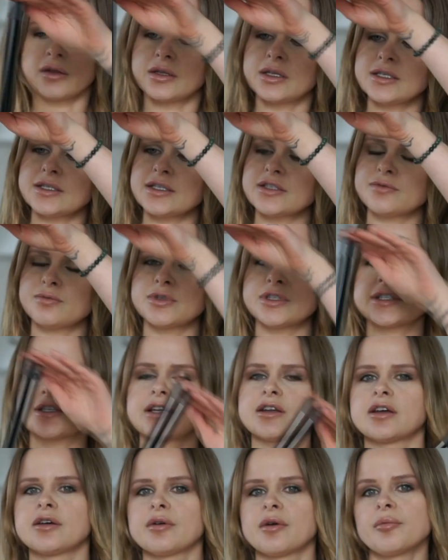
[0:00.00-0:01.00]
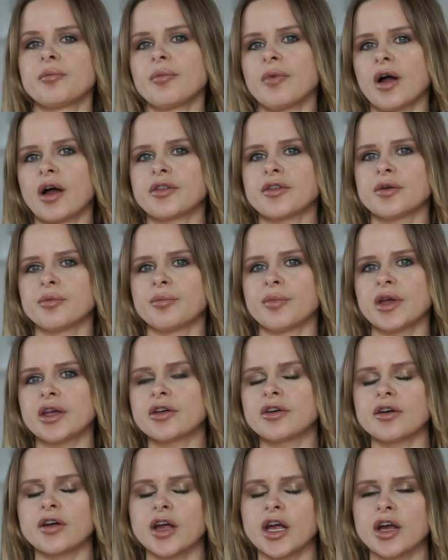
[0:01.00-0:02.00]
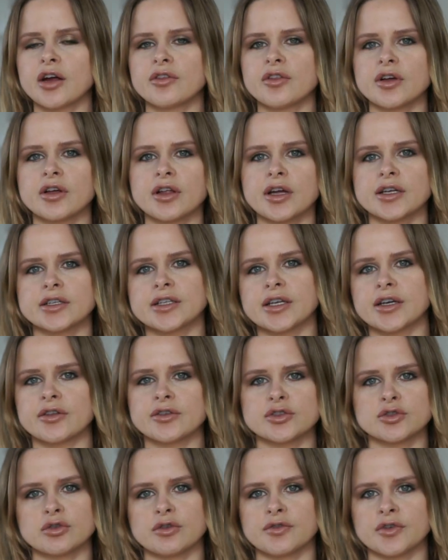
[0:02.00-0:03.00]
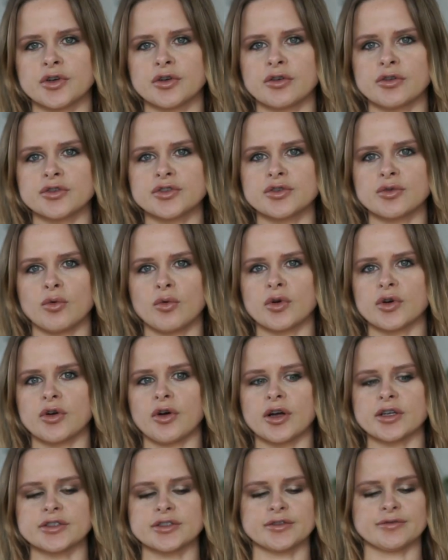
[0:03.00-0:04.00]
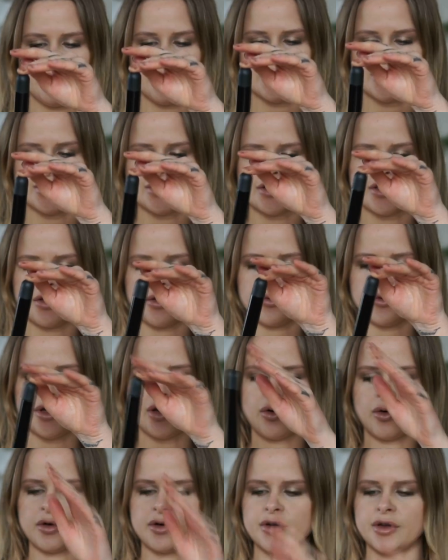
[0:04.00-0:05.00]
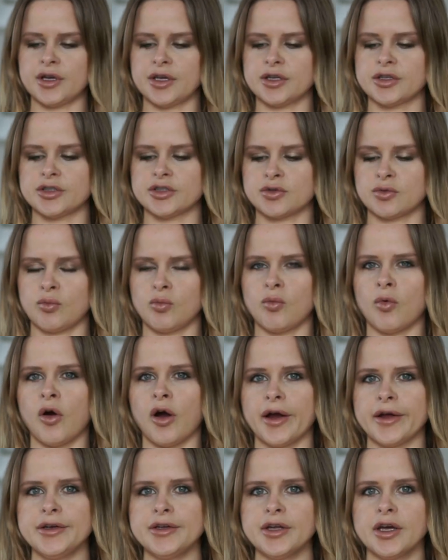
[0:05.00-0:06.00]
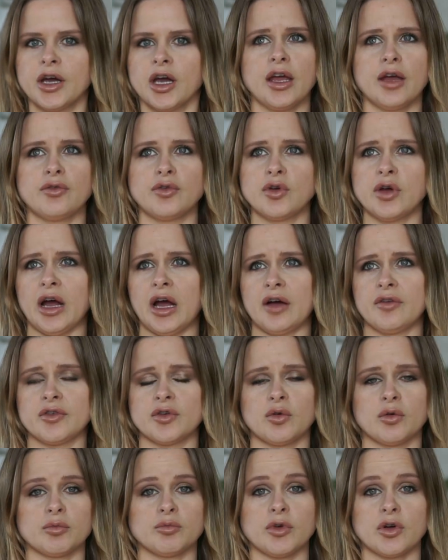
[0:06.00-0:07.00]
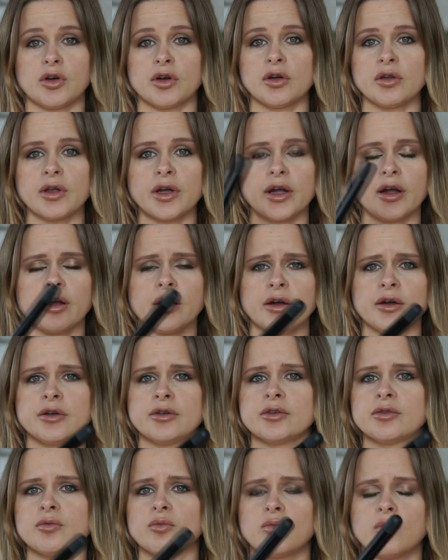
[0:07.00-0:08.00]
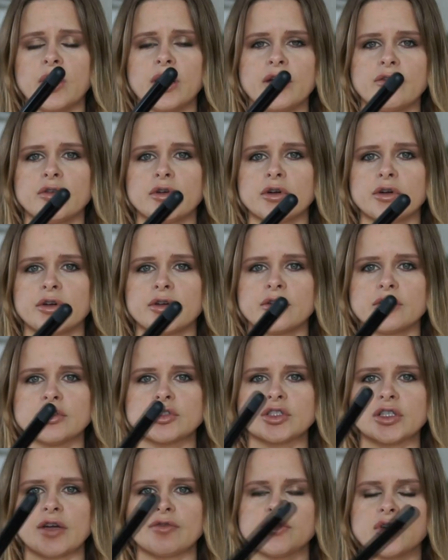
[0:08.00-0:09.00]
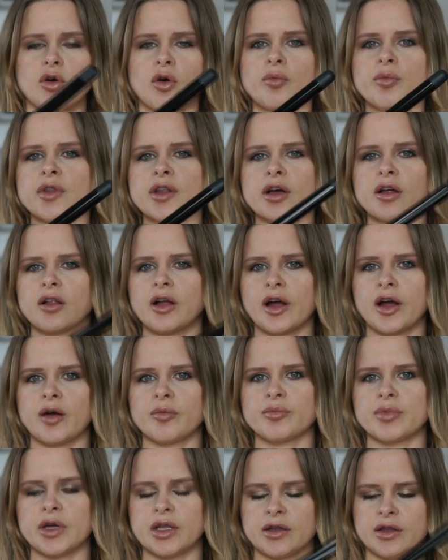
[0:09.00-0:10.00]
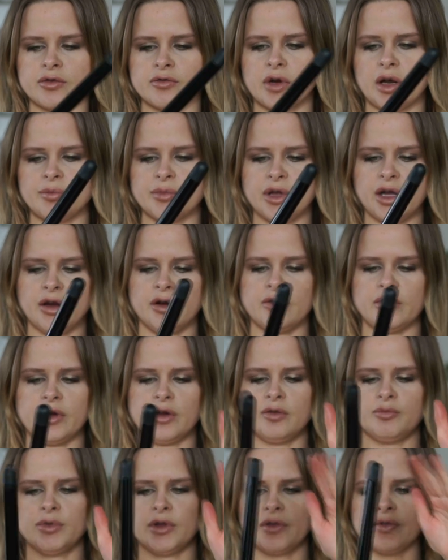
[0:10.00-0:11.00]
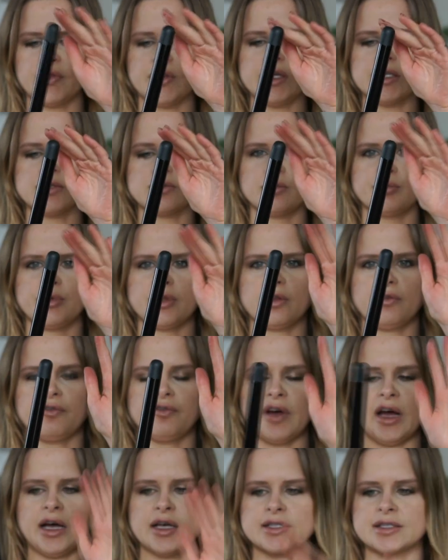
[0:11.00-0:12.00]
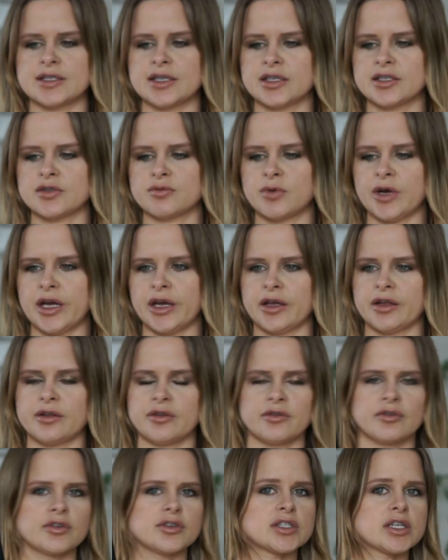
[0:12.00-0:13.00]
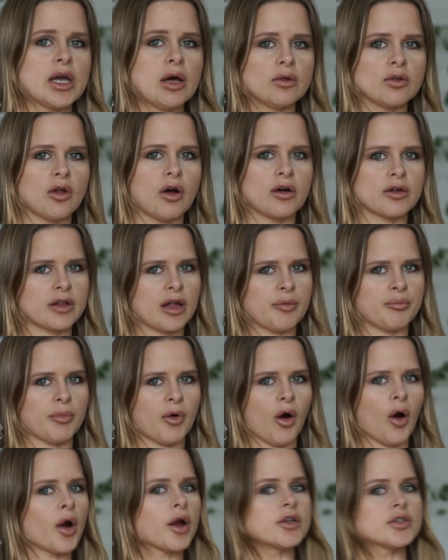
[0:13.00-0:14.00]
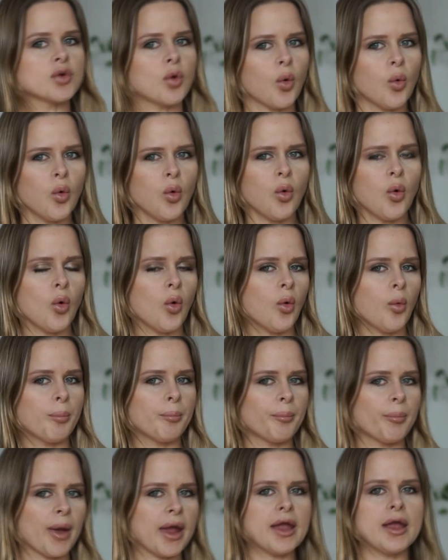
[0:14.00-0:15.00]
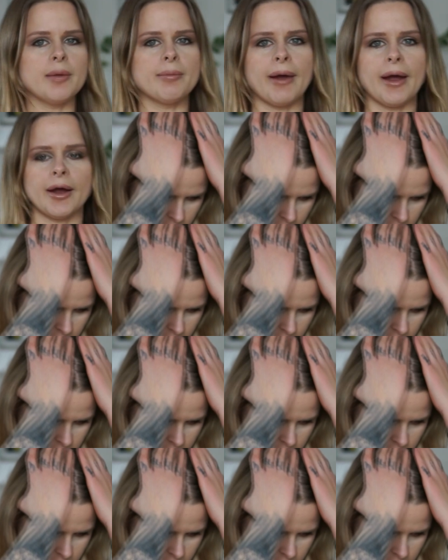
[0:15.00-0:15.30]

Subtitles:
This is what's gonna either make your hair look like Taylor Swift curls or not. This is a 3/4 inch wand. If you have a normal curl iron, whatever, you'll just have to open the clamp and then wrap the hair around, but this will be the fastest way. You see how long that bar is? Ooh, baby.